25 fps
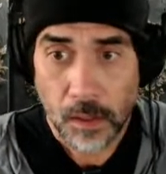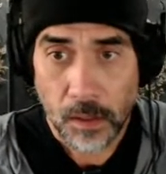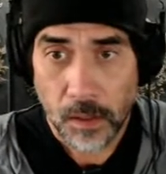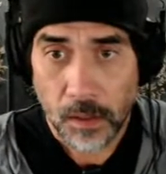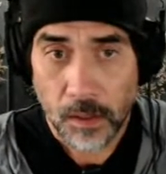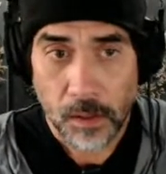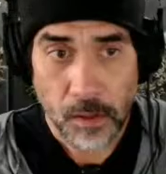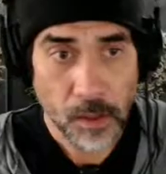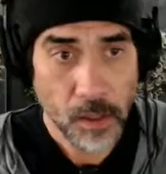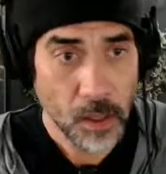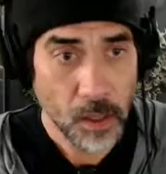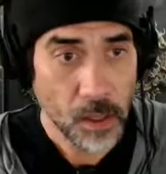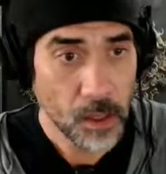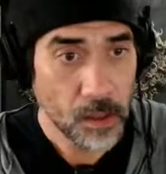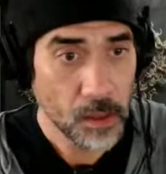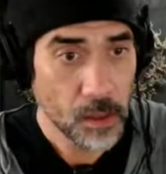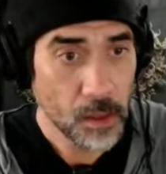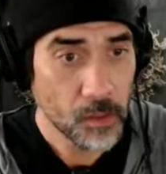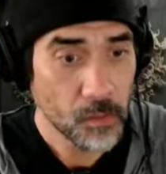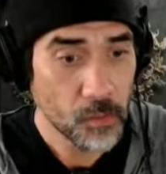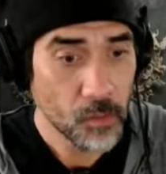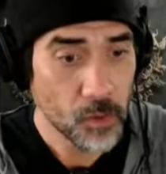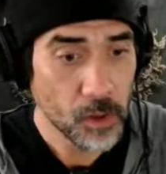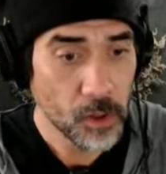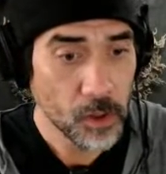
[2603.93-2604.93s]
Okay,
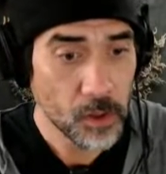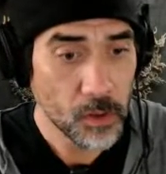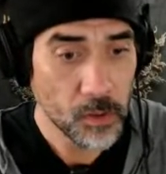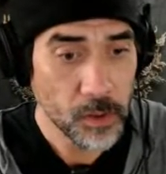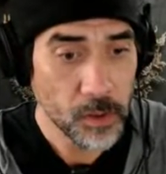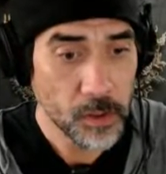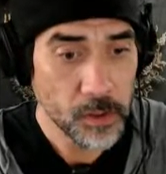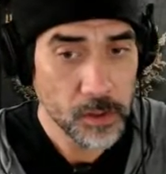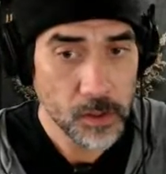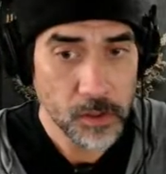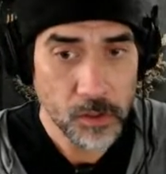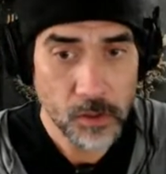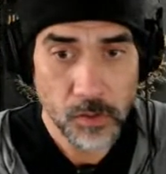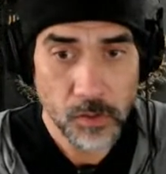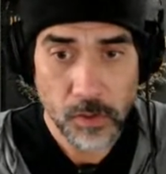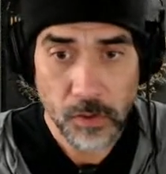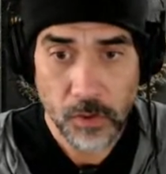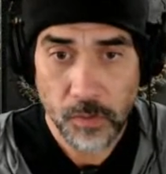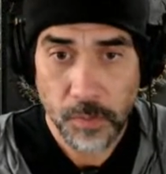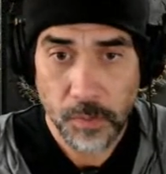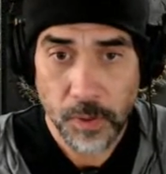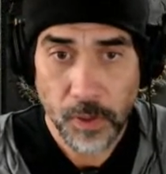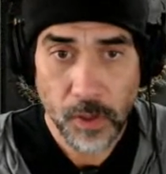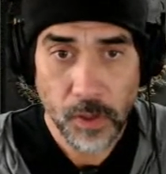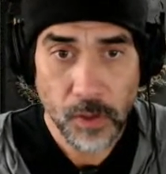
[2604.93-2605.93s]
then we're going to do a new
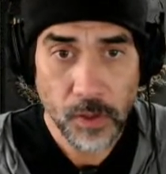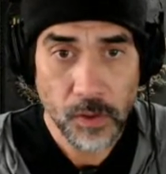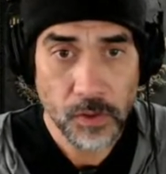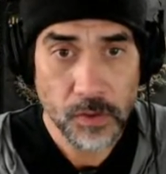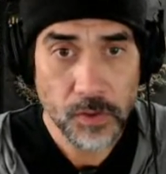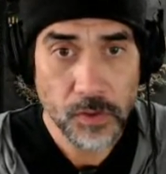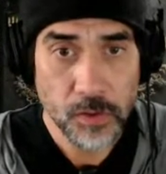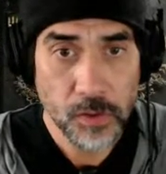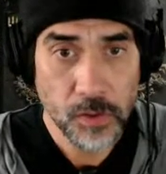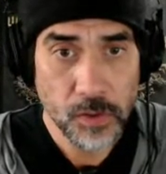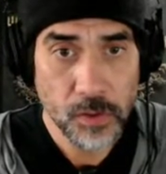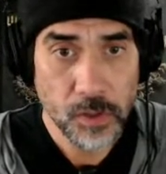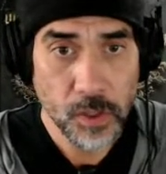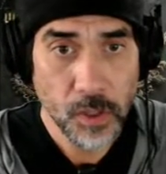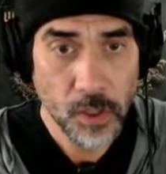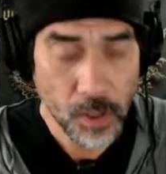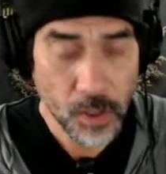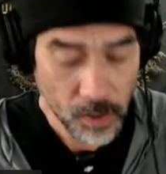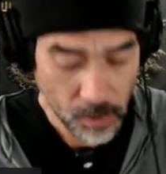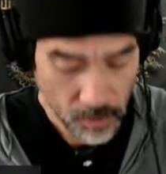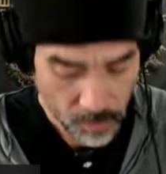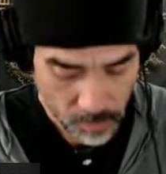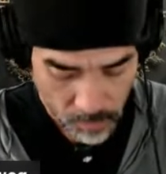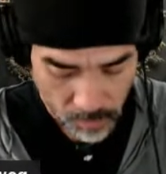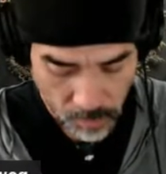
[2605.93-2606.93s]
post.
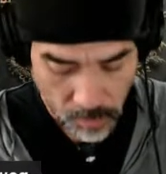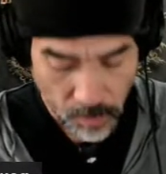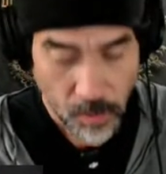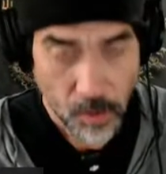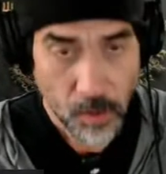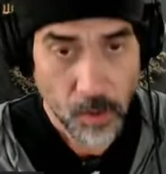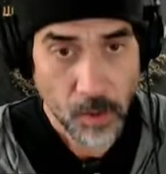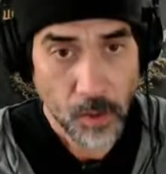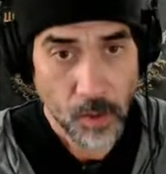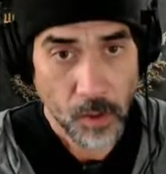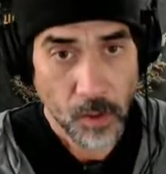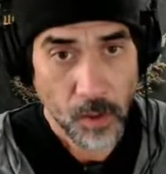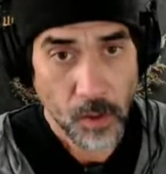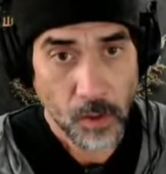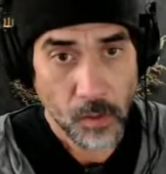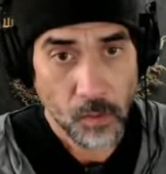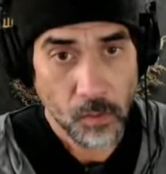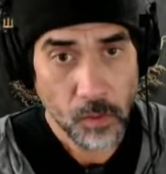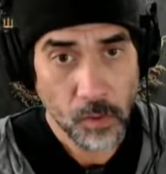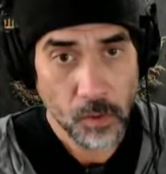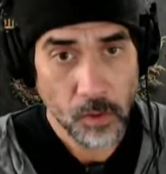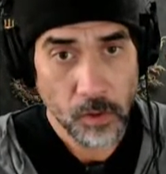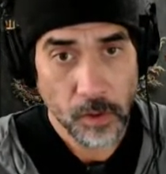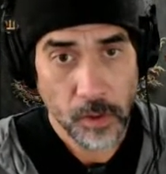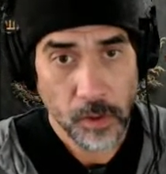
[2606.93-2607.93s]

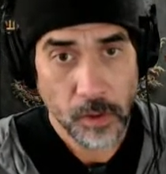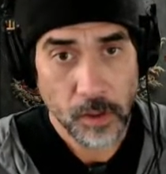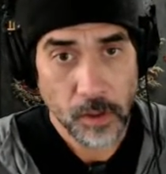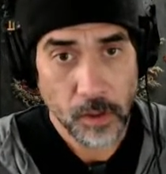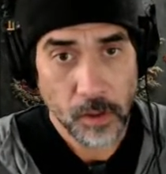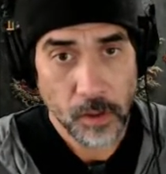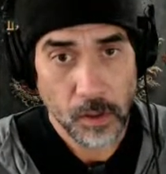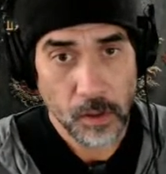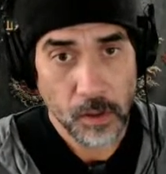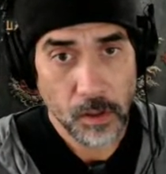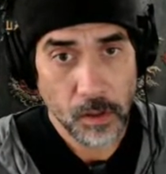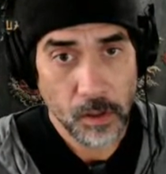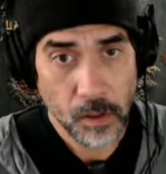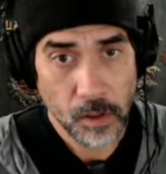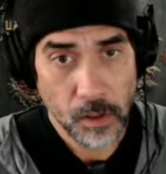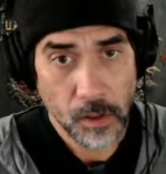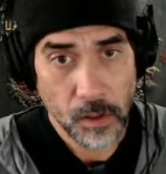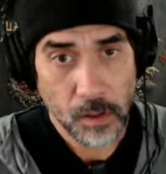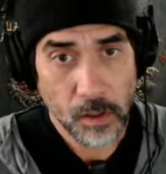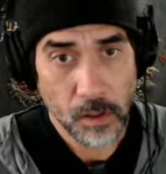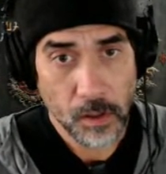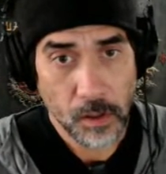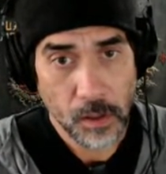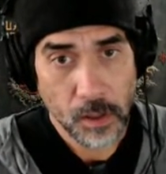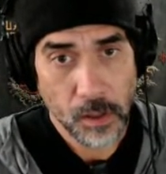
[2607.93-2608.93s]
Warrior
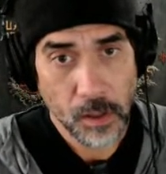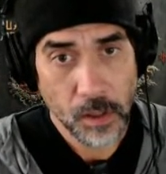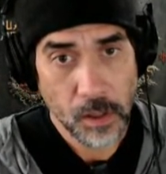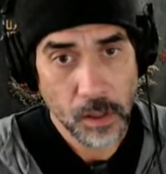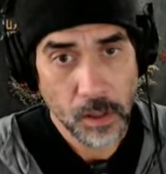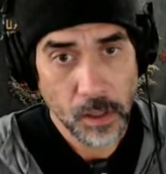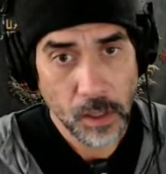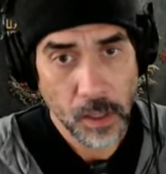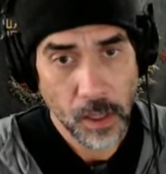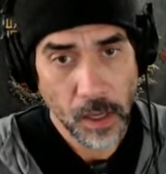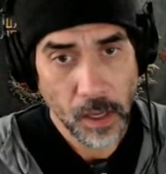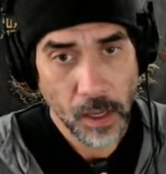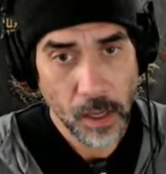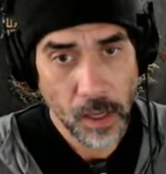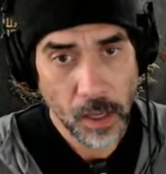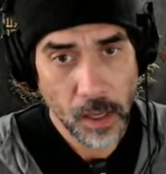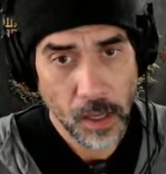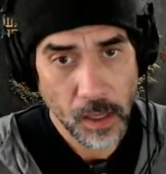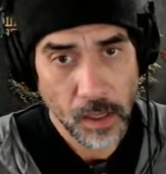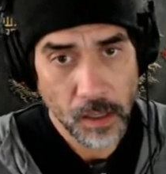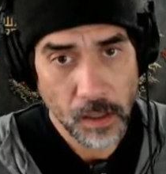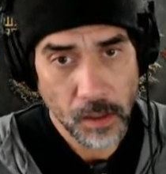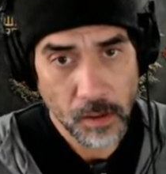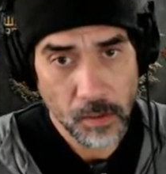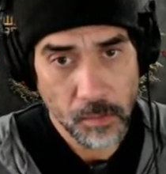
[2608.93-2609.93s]

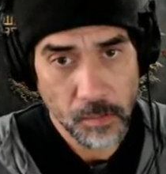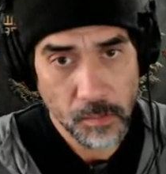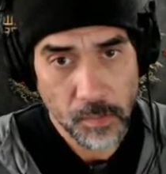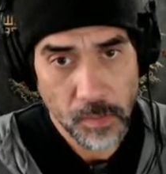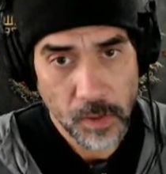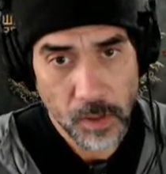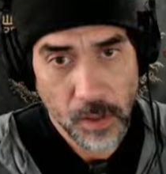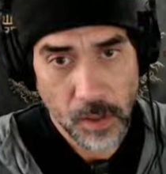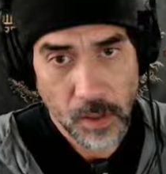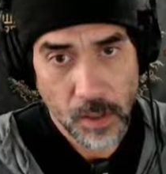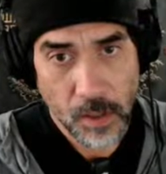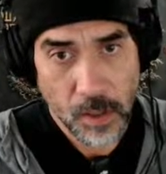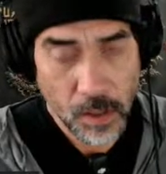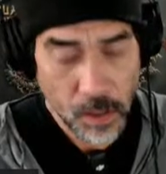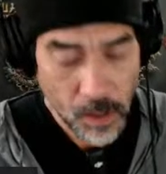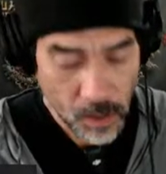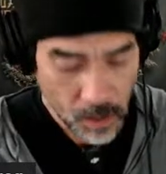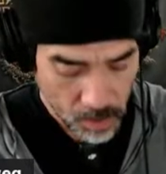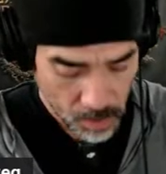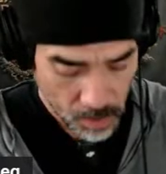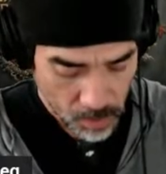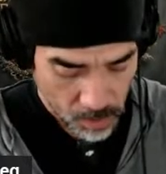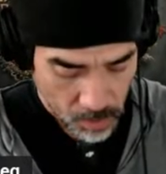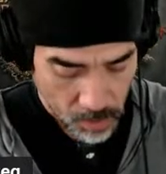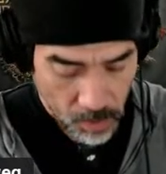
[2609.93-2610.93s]
Academy
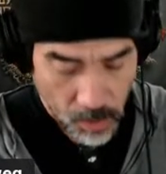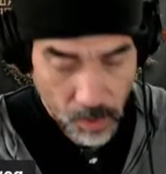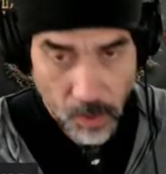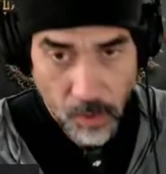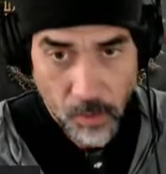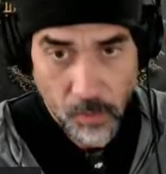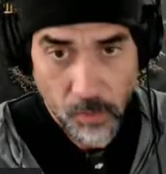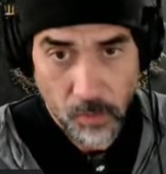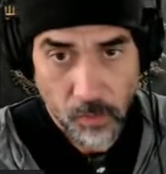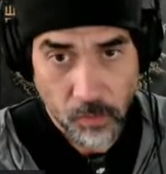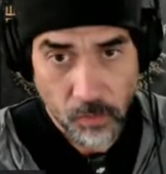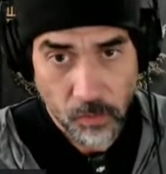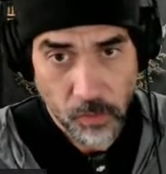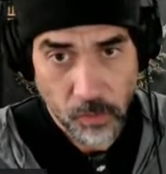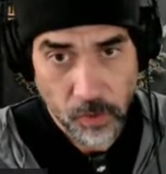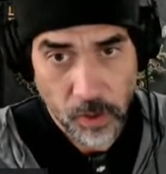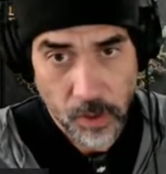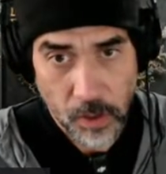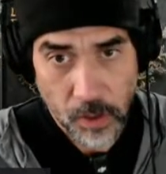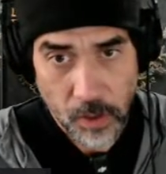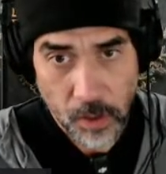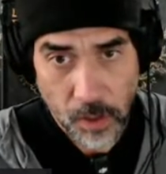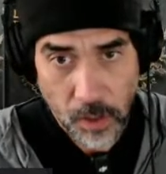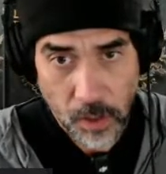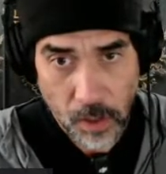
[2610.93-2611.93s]

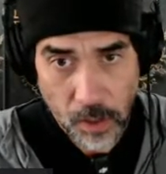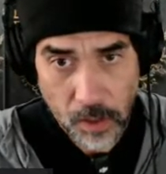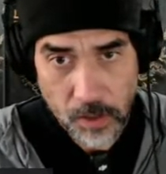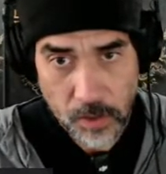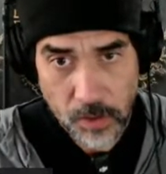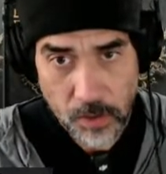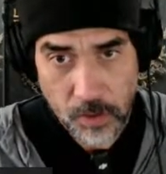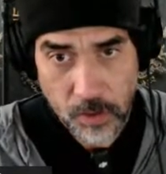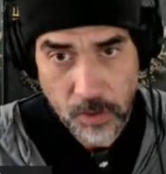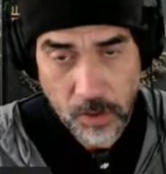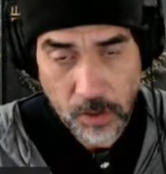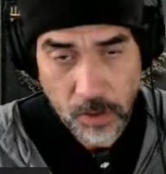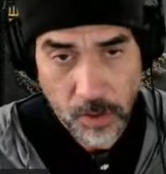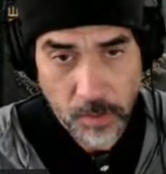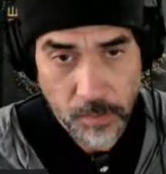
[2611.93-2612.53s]
Redux.